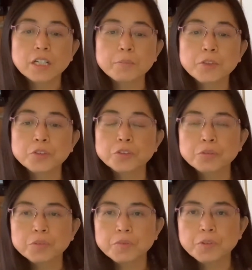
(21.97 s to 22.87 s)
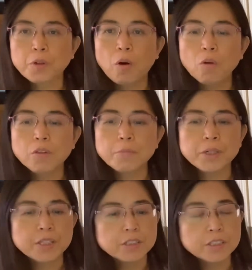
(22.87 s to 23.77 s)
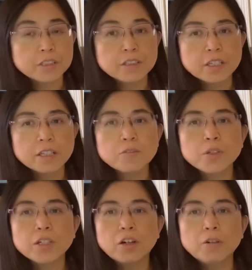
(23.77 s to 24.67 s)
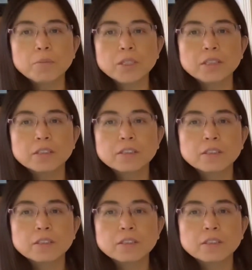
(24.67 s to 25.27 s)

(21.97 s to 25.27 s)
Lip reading: I'm going to review all the major diseases we commonly